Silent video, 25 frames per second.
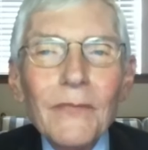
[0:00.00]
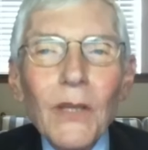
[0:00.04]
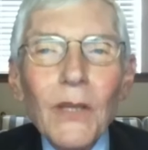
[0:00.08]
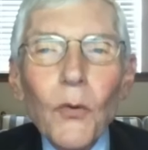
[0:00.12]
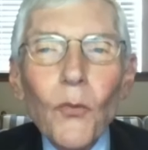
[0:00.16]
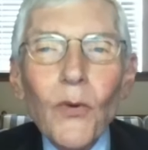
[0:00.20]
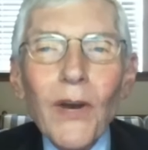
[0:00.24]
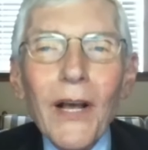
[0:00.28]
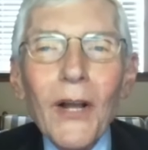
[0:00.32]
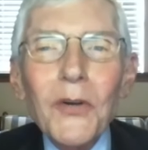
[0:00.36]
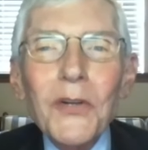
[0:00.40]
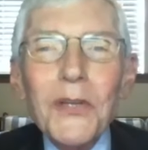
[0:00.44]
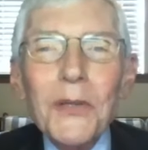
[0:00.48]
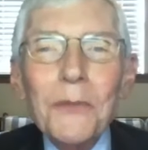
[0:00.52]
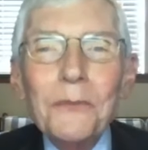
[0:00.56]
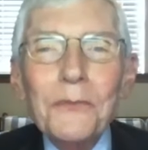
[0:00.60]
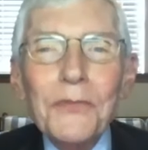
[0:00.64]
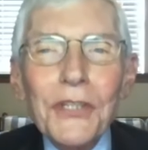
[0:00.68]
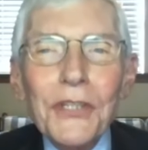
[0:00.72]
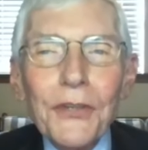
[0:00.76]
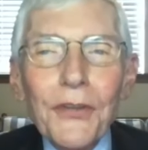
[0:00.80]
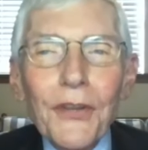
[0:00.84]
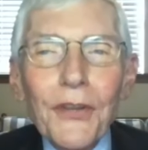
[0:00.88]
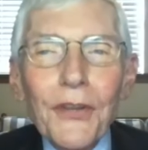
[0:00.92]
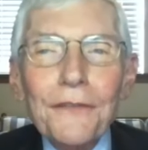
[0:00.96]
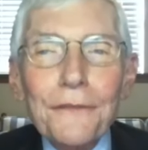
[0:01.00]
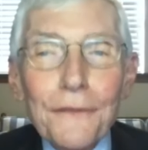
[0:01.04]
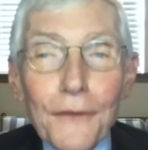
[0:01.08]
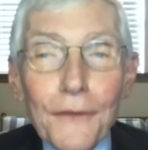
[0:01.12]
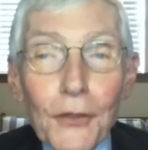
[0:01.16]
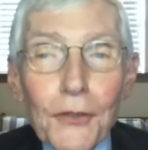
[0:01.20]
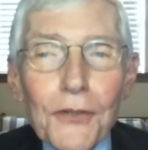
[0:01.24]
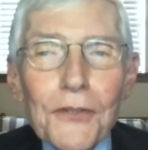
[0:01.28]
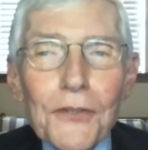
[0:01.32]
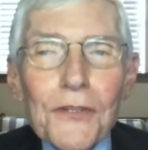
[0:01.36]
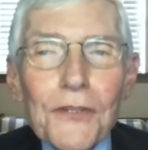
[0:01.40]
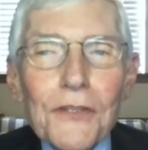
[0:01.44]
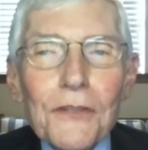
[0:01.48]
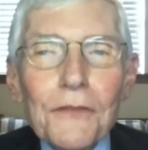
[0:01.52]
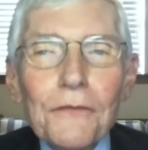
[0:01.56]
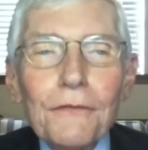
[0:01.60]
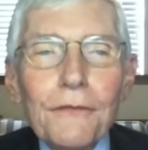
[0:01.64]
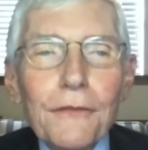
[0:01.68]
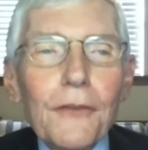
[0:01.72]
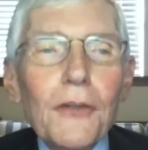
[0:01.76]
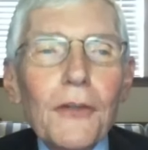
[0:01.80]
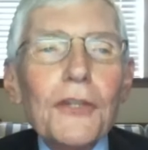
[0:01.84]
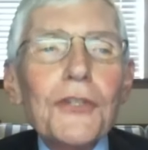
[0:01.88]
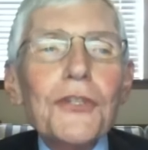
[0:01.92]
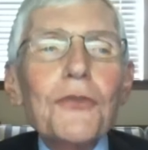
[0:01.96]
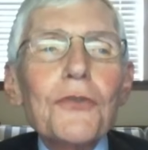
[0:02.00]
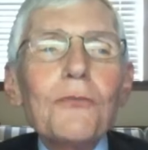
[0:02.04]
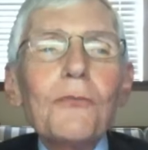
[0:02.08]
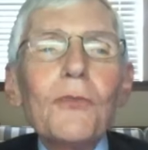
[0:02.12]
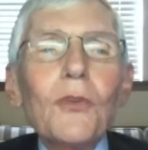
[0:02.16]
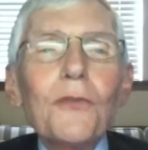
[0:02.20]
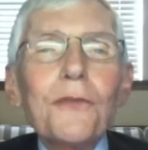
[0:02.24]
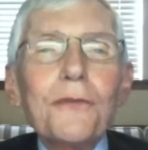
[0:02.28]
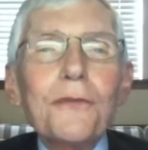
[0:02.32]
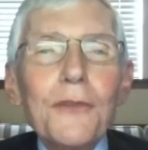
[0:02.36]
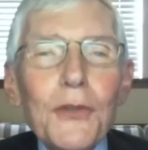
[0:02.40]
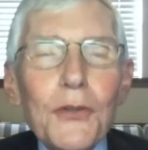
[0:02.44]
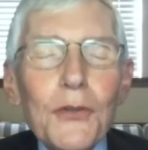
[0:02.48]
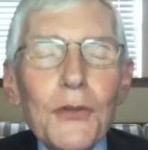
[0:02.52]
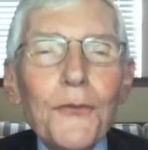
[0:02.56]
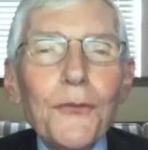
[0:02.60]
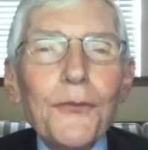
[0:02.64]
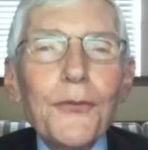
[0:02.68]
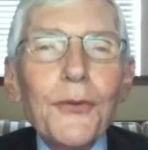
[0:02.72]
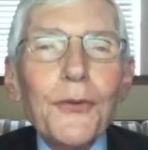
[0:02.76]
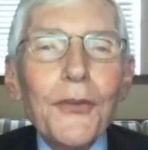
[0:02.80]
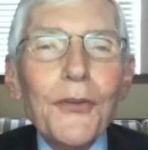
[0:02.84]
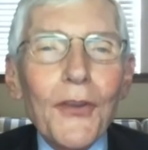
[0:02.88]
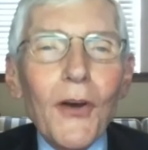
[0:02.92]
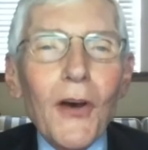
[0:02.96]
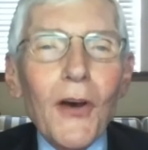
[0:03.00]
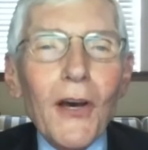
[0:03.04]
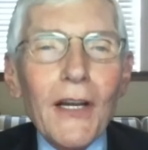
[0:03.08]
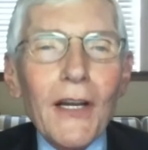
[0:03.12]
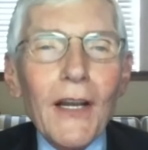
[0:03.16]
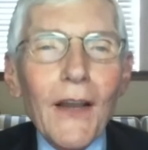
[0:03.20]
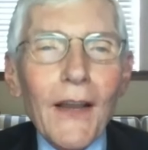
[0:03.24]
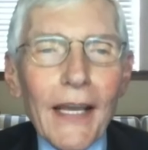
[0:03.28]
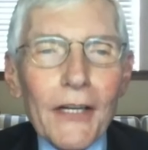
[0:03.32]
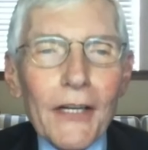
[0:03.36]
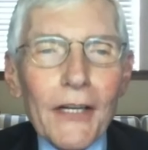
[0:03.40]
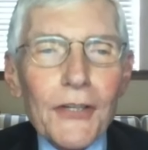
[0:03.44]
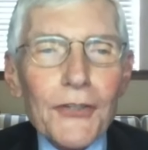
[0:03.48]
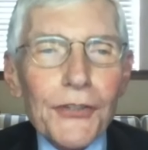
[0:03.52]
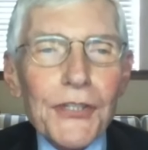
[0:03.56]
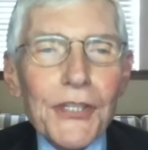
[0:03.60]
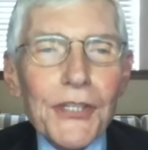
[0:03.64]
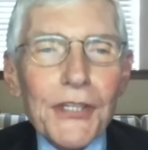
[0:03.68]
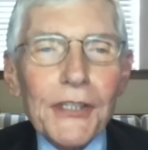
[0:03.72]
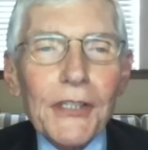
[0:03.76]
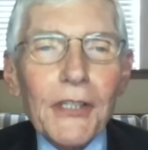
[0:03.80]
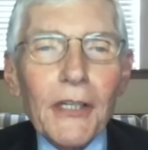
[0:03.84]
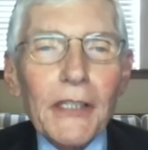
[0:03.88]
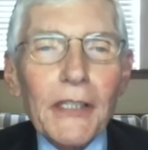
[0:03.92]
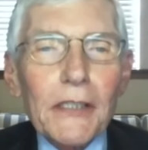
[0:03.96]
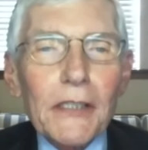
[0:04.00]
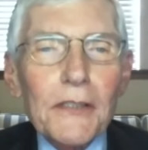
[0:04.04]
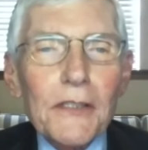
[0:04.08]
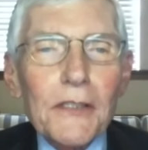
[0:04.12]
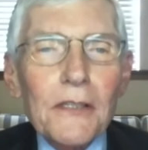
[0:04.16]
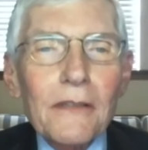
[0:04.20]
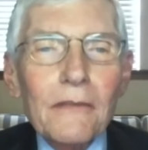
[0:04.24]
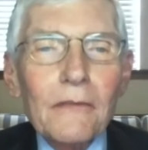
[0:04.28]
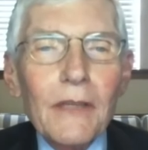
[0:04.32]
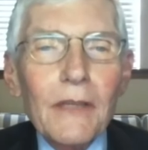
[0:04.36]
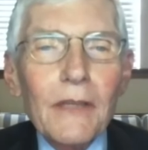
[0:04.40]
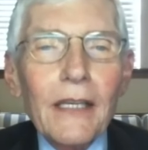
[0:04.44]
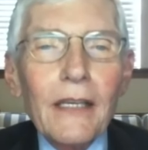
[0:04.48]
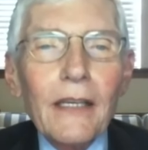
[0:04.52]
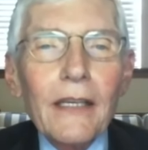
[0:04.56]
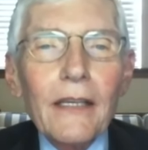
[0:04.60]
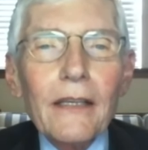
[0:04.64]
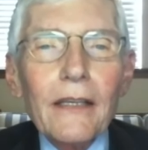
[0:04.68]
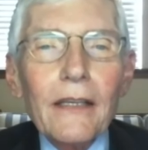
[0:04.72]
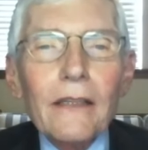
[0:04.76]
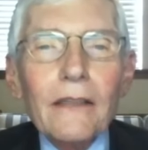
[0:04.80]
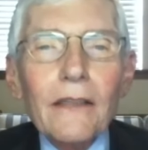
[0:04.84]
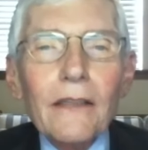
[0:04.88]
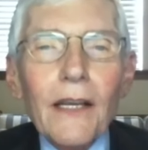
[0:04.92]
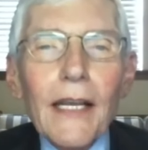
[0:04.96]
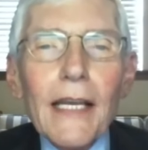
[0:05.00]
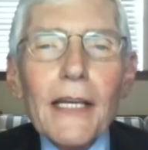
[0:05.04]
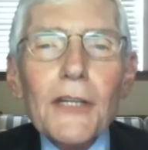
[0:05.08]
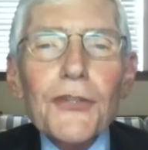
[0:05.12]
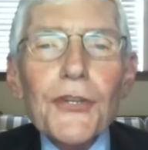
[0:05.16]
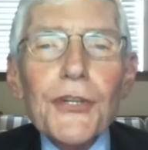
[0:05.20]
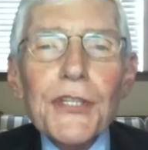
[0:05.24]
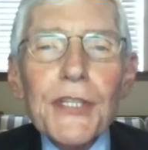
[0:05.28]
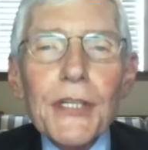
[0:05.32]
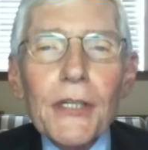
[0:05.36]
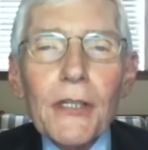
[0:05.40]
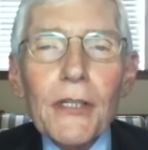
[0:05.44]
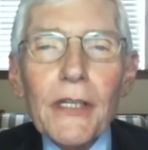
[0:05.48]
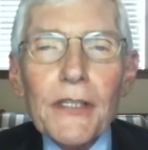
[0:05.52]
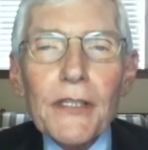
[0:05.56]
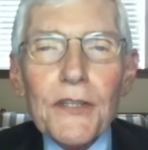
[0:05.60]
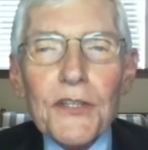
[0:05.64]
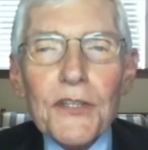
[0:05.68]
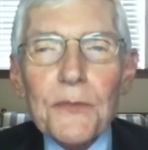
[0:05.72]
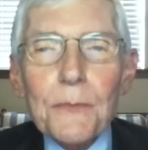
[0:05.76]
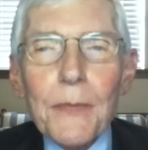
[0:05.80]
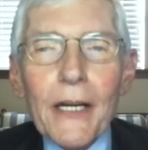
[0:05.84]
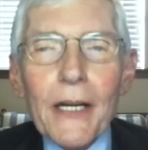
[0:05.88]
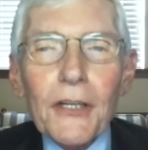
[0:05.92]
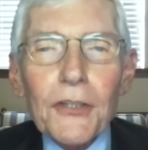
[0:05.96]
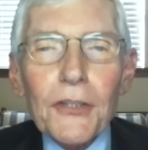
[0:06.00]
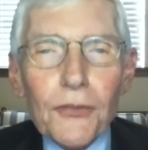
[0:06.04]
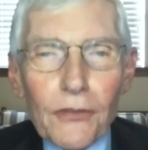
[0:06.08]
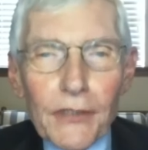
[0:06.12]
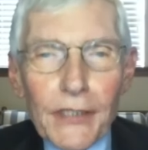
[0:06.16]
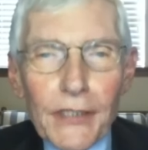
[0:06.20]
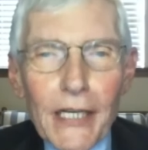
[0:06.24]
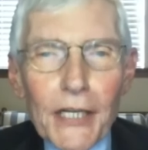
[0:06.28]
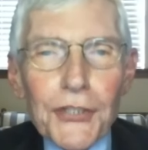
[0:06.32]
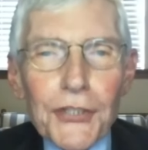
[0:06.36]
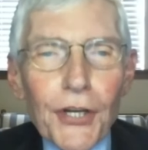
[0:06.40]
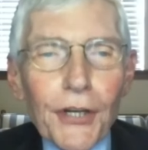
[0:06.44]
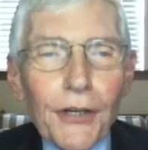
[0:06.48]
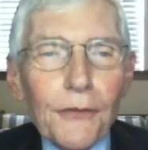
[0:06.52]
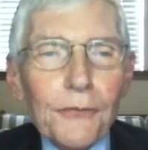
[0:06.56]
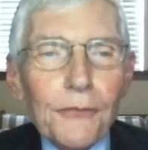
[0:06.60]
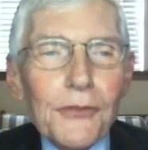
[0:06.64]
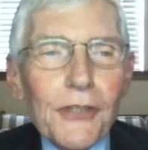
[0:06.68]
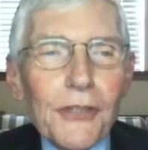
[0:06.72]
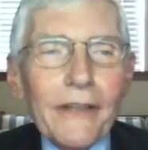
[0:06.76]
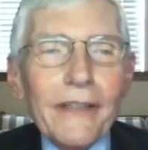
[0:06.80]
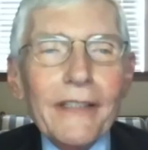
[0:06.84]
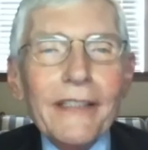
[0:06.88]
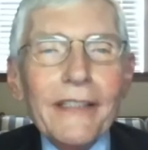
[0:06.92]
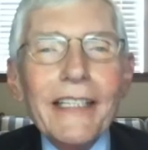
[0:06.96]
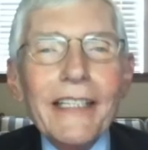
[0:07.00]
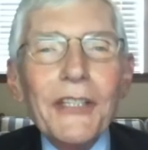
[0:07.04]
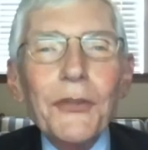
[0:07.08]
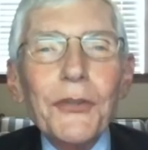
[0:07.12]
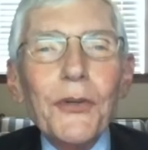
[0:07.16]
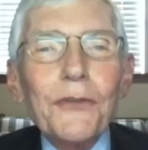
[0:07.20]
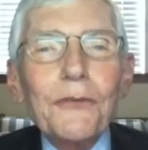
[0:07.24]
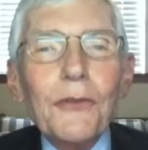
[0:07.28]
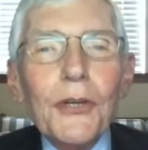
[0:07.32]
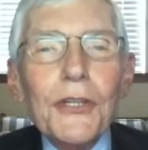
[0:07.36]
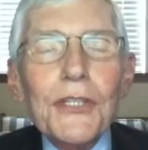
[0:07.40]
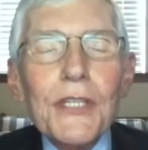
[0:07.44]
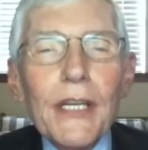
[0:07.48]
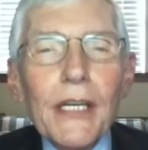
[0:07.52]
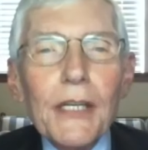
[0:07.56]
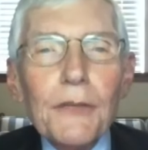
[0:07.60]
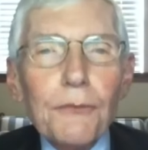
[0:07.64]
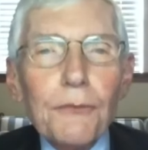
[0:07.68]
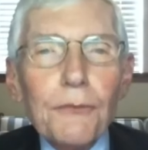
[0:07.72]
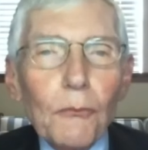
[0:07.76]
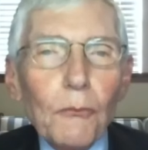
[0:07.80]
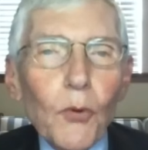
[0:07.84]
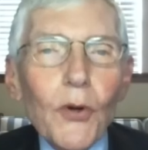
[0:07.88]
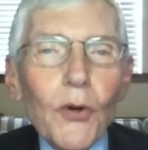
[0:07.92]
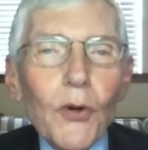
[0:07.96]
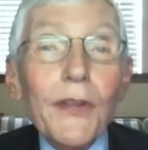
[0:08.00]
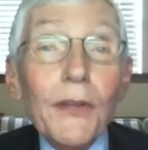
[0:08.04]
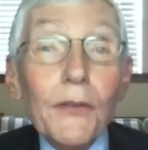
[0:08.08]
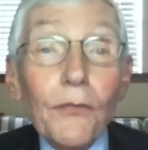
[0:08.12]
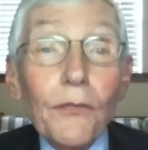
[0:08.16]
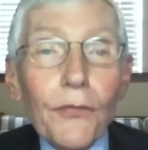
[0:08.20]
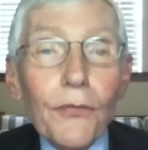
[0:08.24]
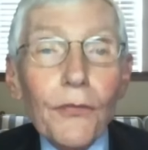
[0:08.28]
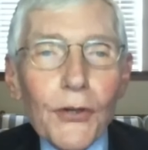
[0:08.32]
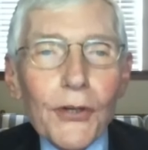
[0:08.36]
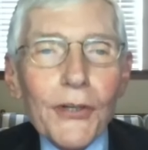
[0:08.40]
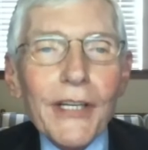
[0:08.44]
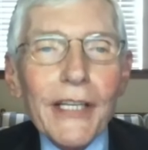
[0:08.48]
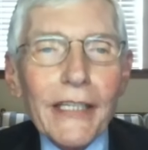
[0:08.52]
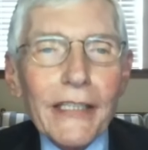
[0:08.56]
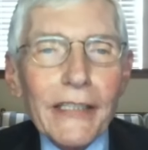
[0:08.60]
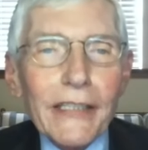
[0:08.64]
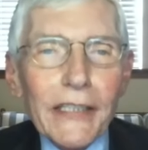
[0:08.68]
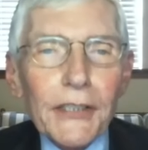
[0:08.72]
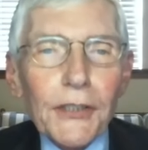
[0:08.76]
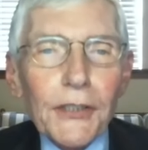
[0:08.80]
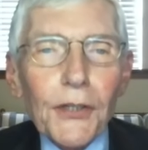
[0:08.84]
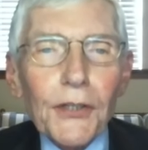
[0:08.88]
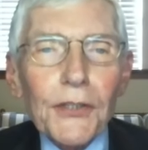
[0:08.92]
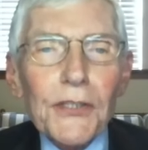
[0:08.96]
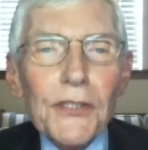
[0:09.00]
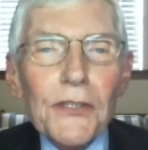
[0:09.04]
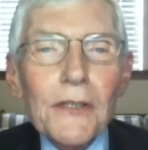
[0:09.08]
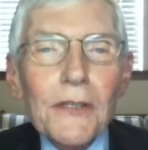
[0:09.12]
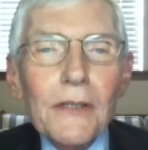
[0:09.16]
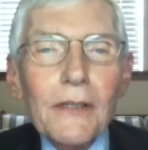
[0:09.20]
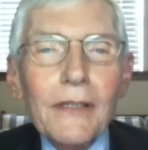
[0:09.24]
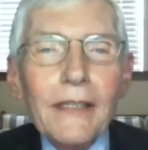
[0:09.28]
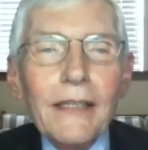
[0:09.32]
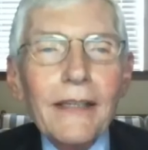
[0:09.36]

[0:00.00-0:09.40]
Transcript: Welcome to the first virtual Food for Thought lecture series. The lecture series has been a tradition of Trinity University for more than 30 years.